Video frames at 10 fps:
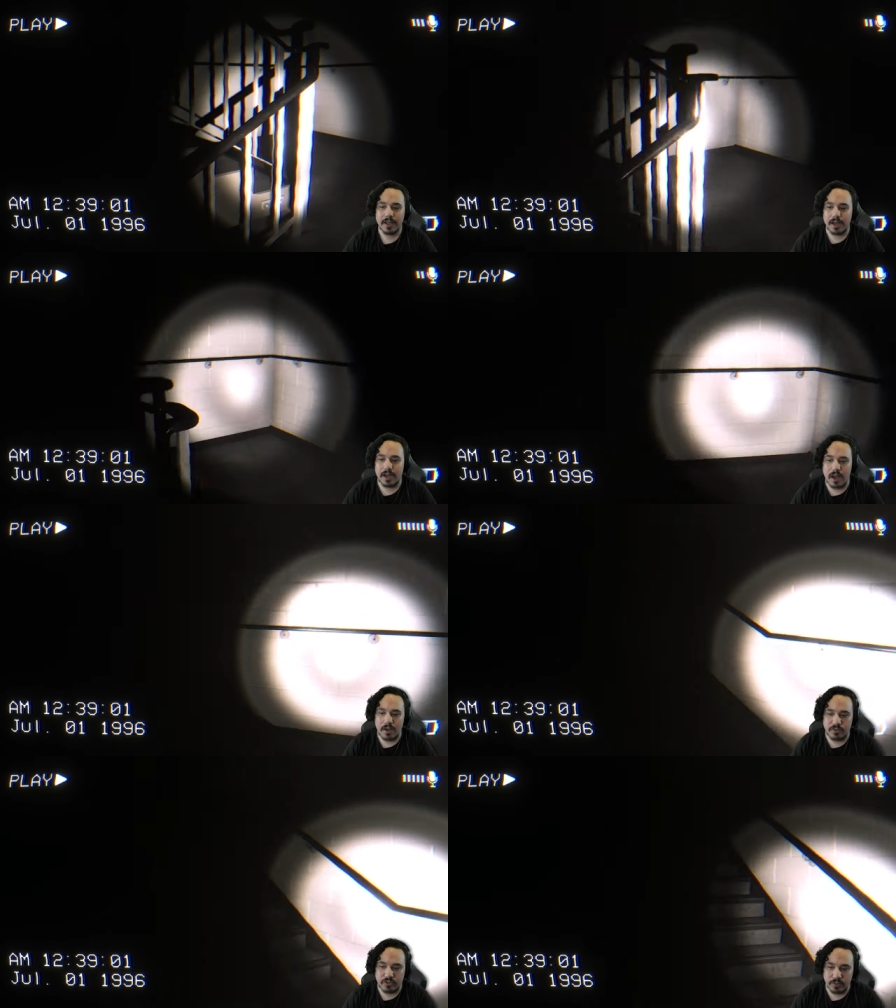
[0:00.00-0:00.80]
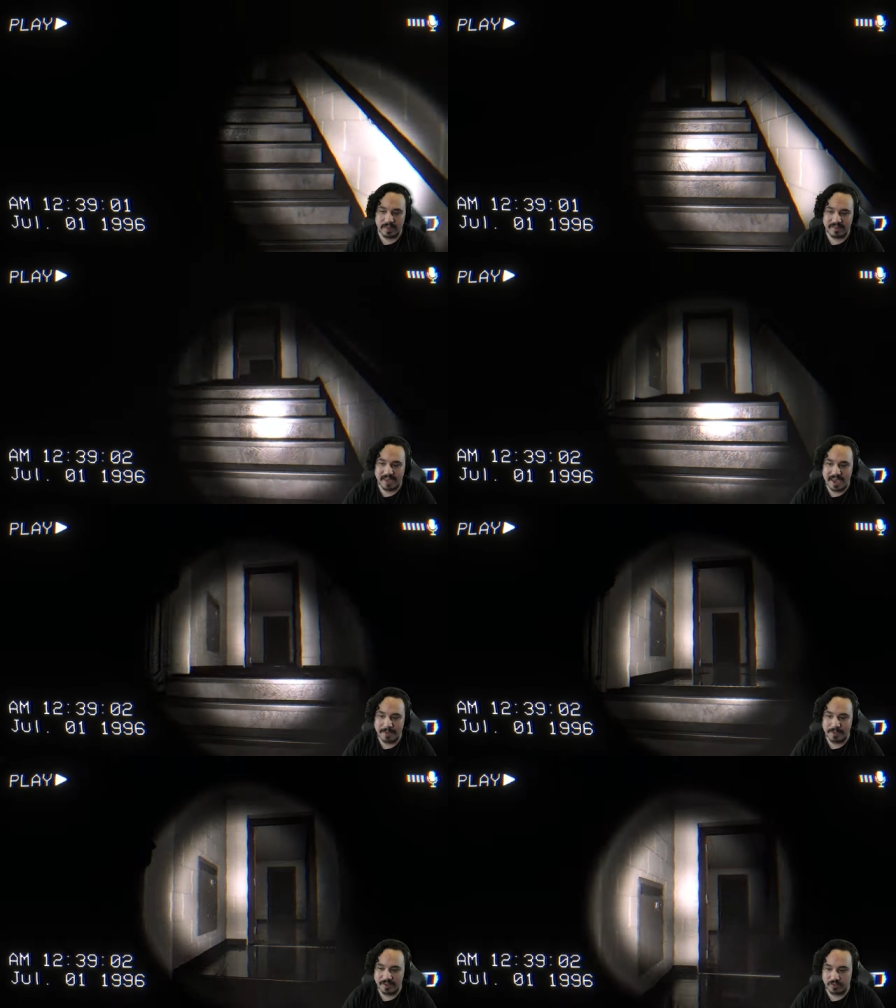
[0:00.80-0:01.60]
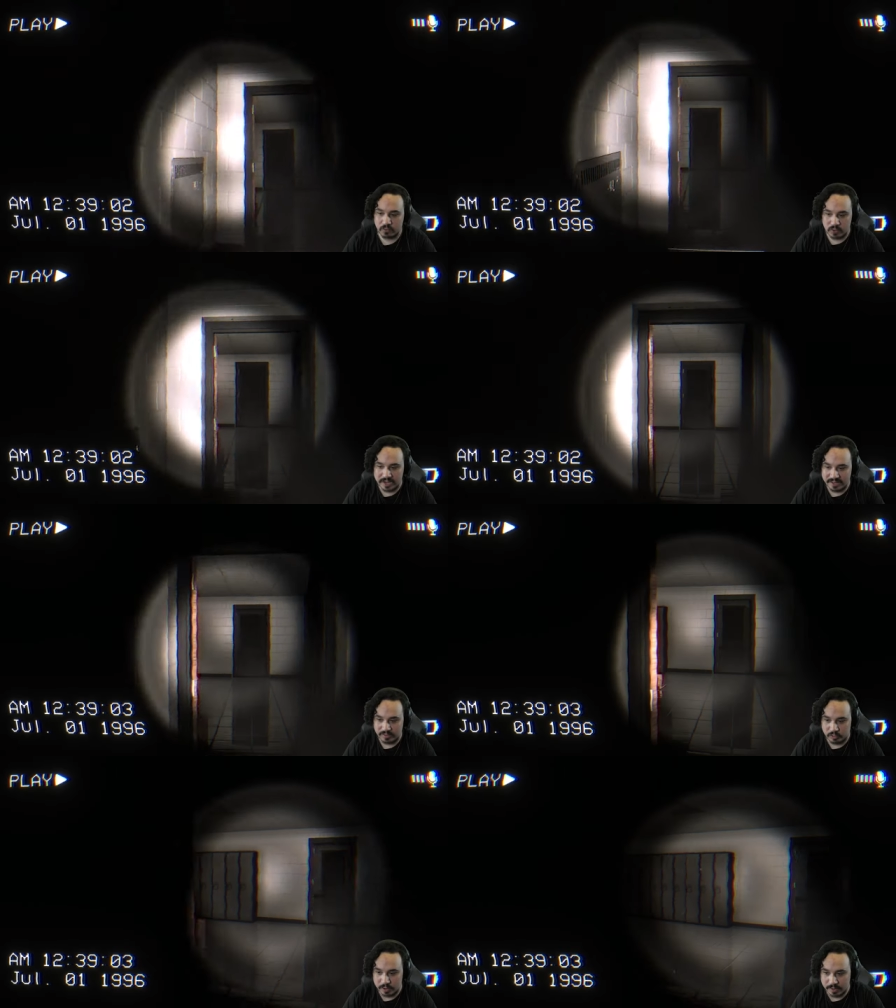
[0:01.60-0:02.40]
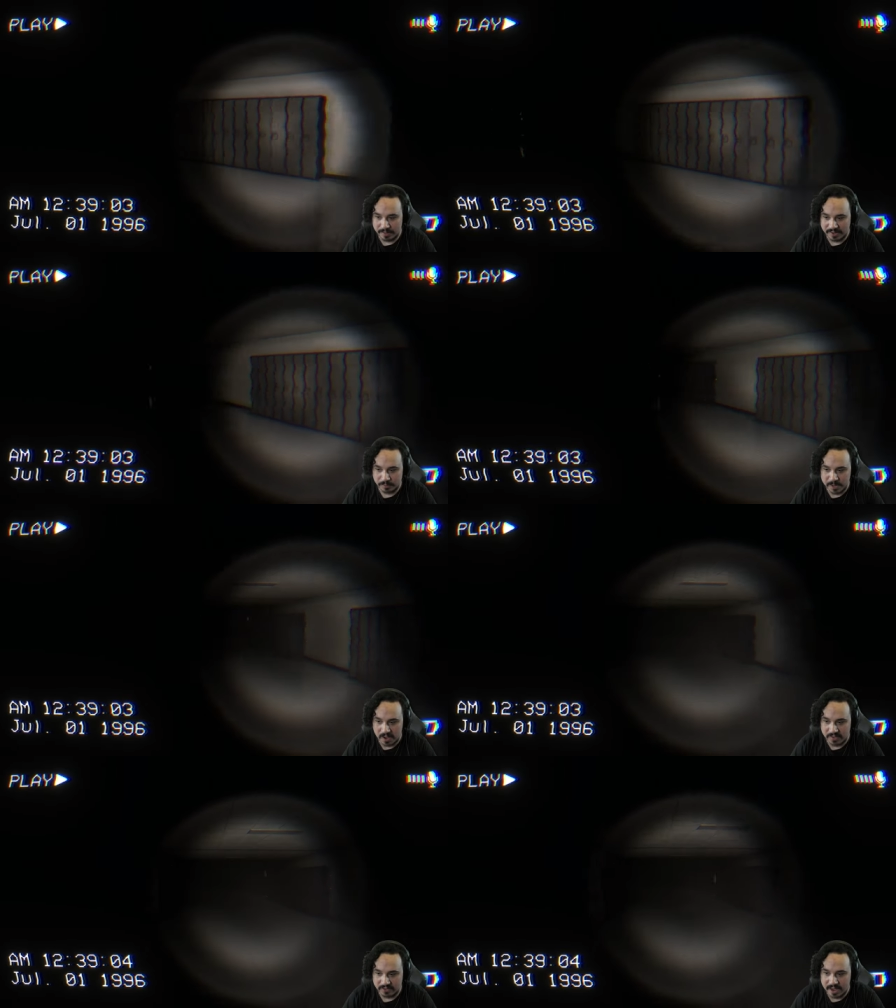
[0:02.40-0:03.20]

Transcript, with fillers: Oh dude, this game is really starting to piss me off